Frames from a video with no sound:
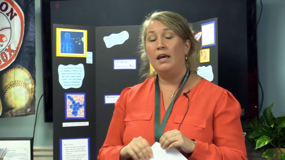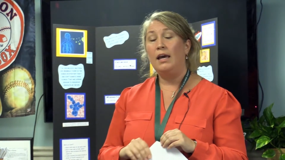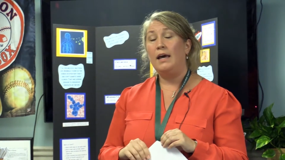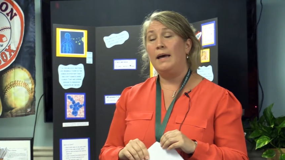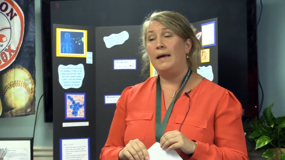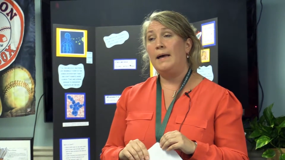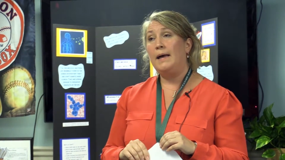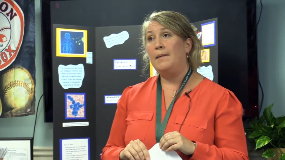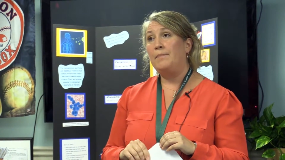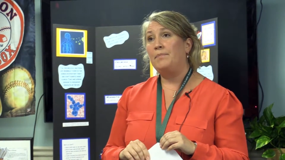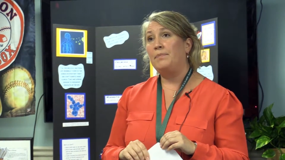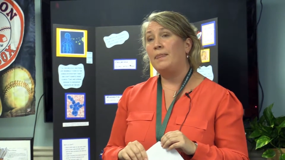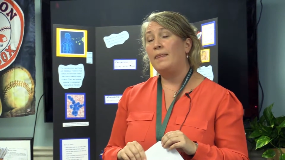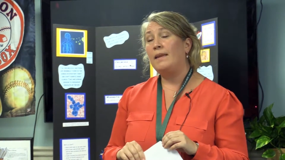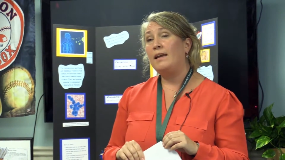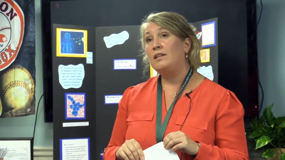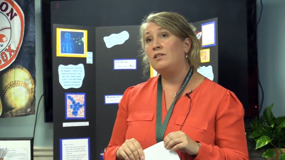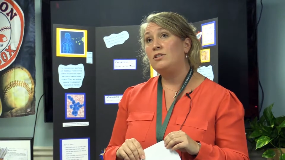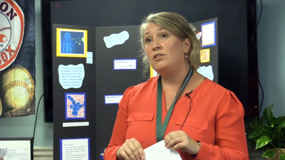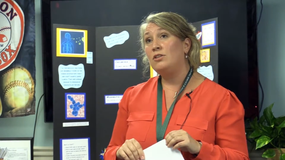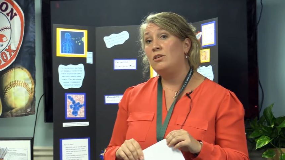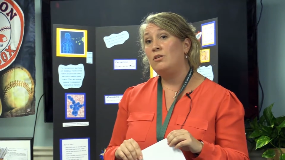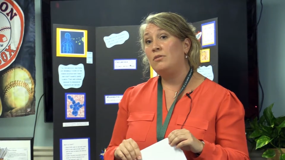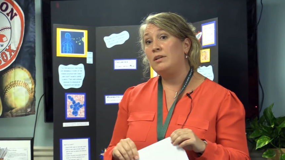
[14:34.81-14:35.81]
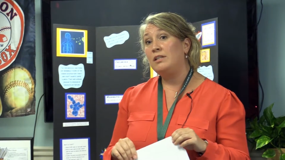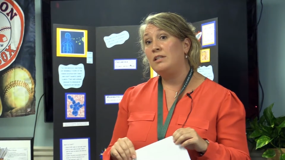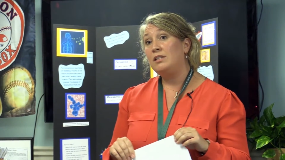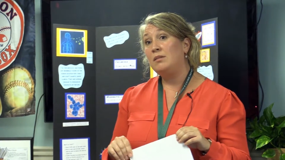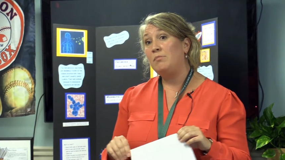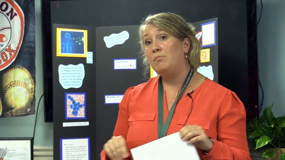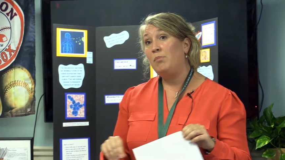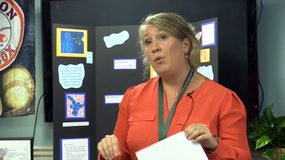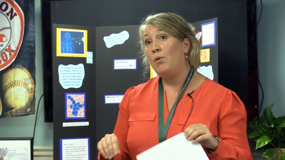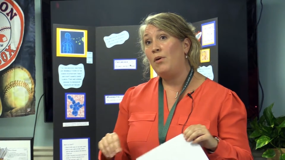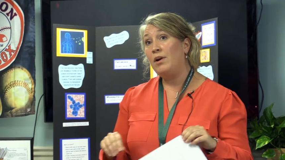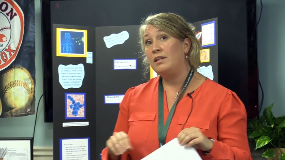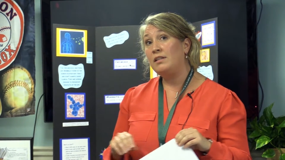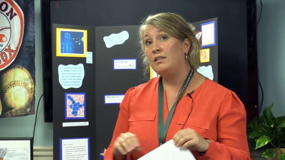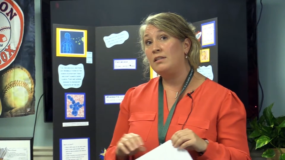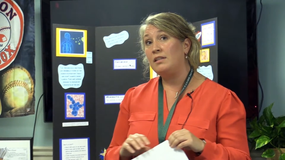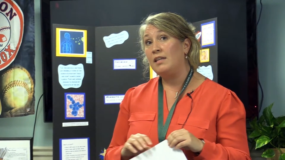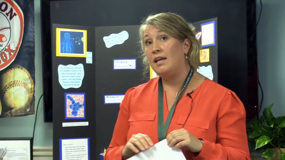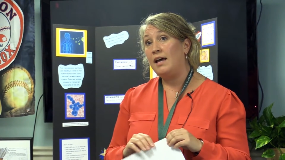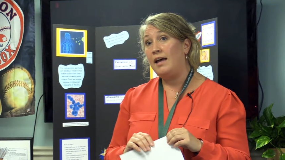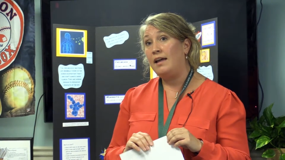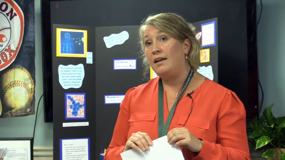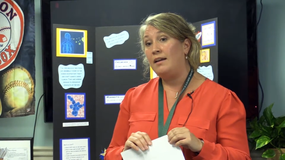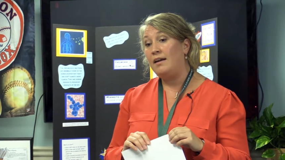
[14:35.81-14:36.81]
And so it's important
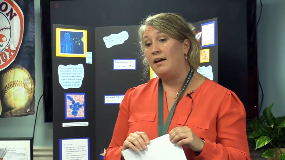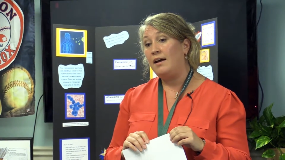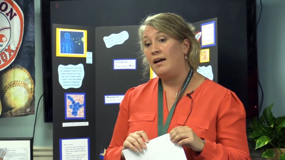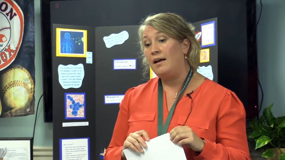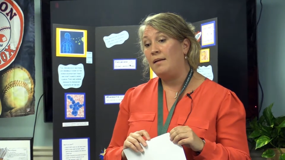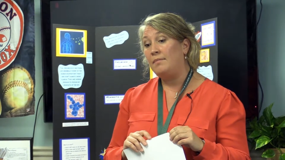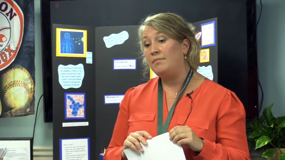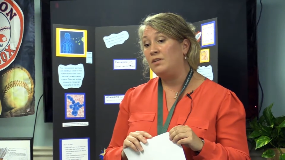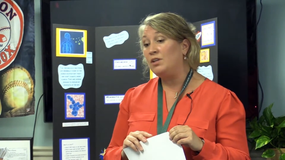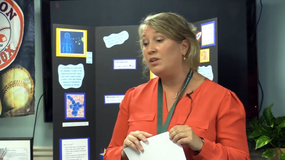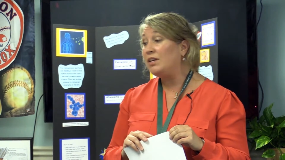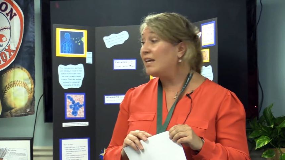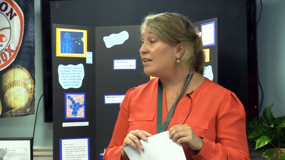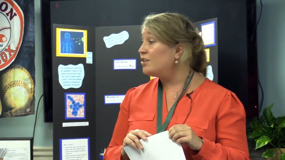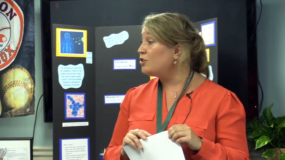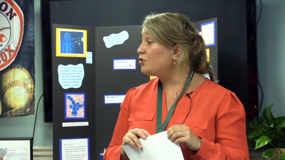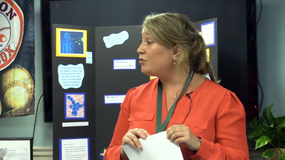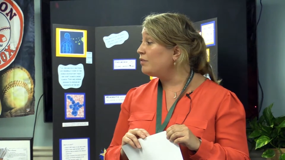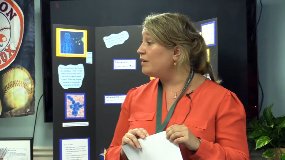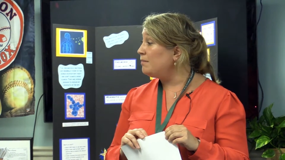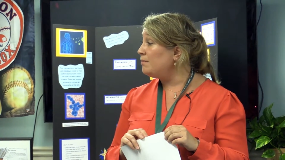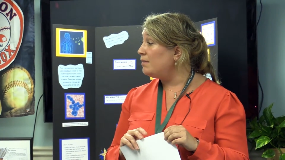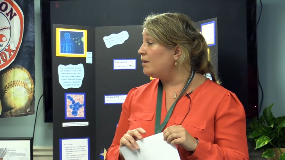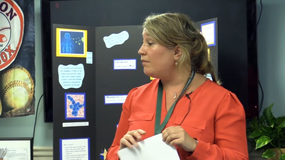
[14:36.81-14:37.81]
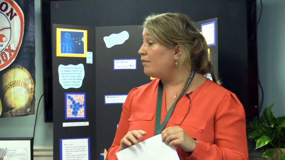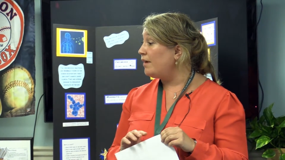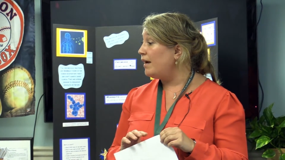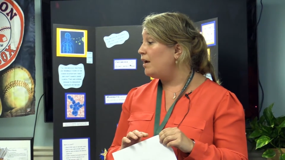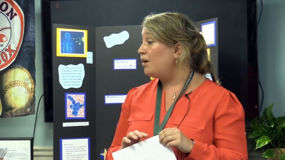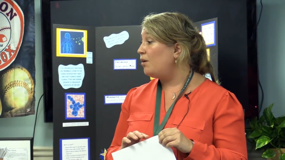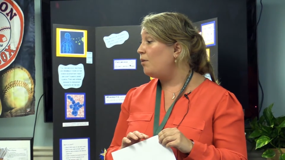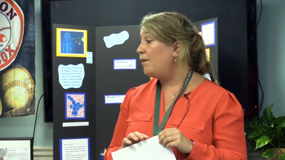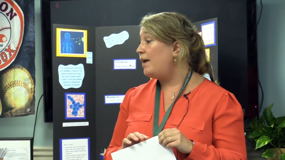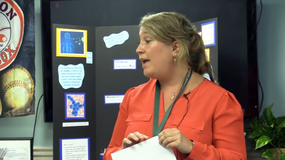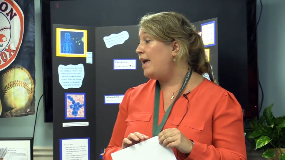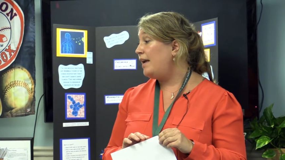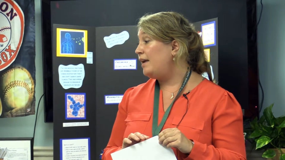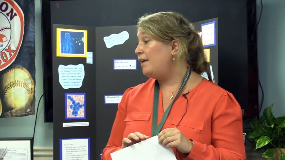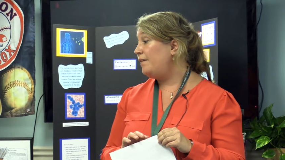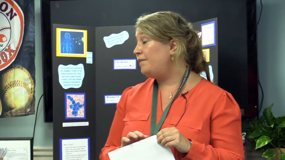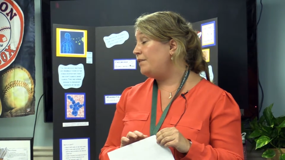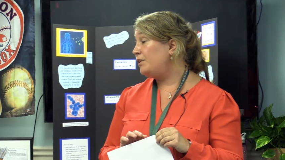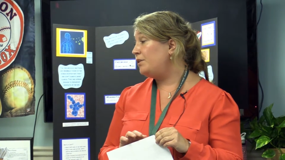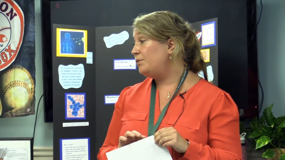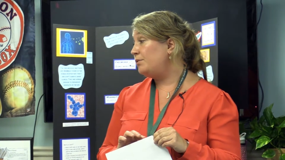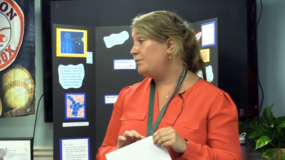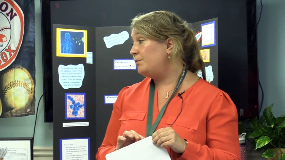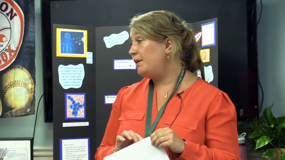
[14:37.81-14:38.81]
that you get treatment right away if
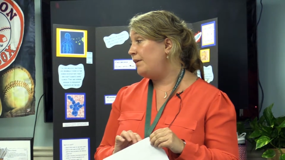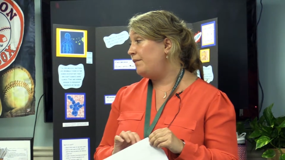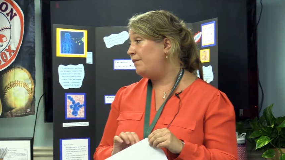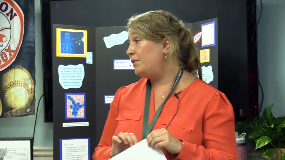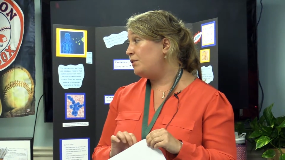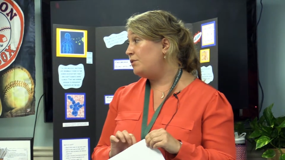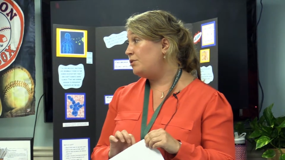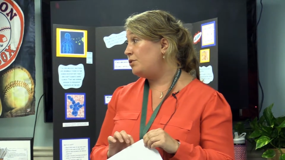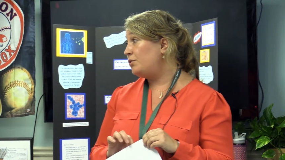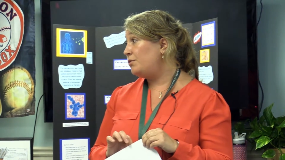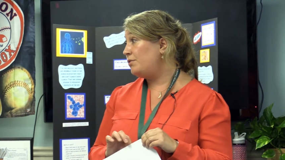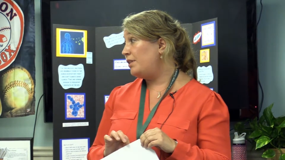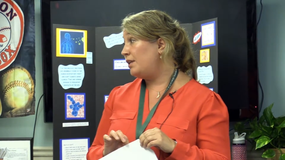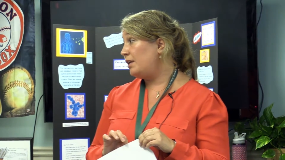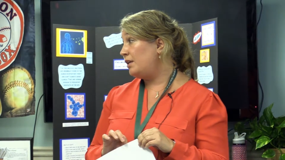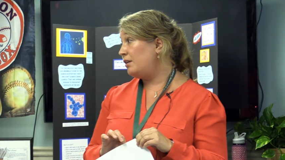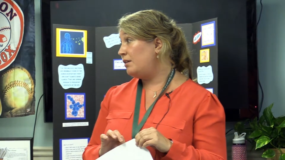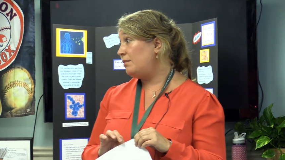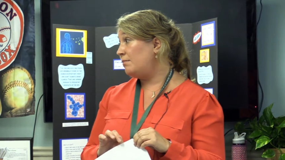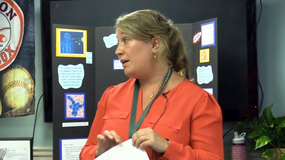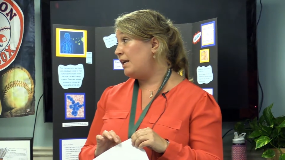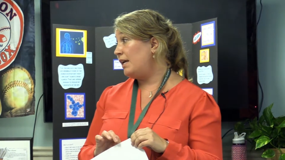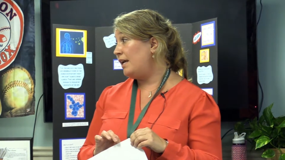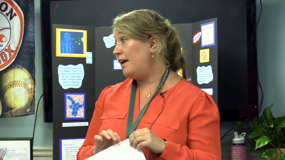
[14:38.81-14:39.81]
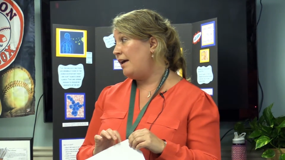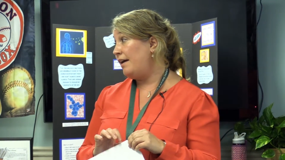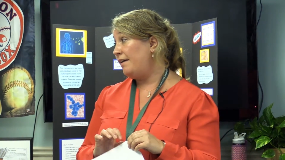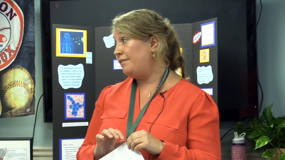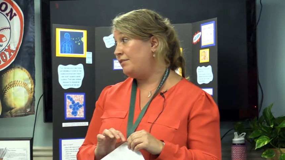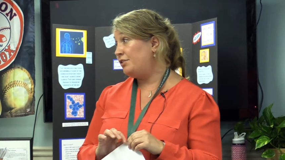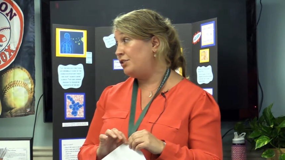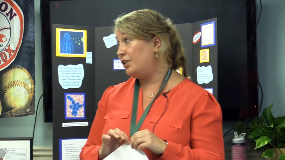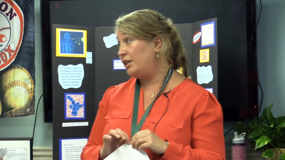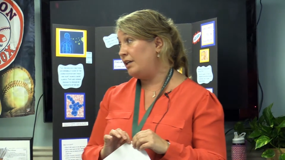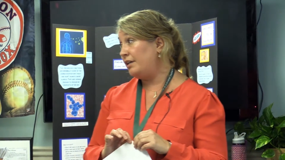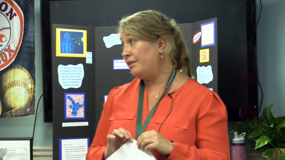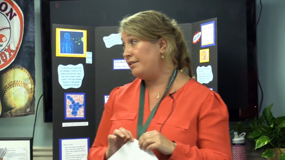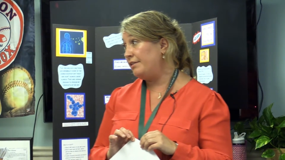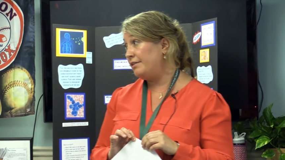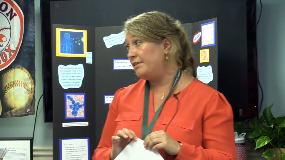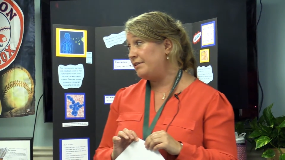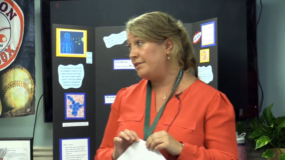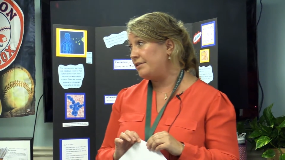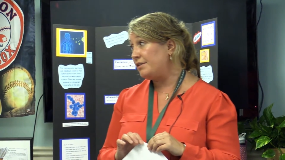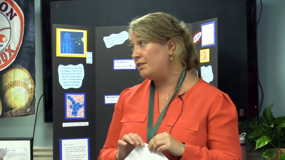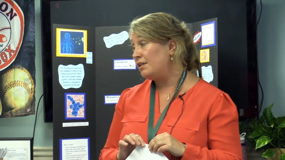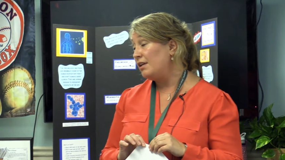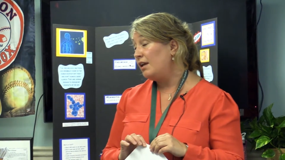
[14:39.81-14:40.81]
you do think you might have
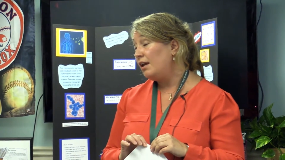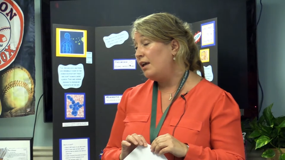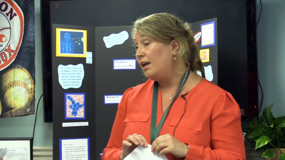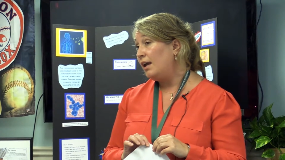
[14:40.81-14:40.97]
shingles.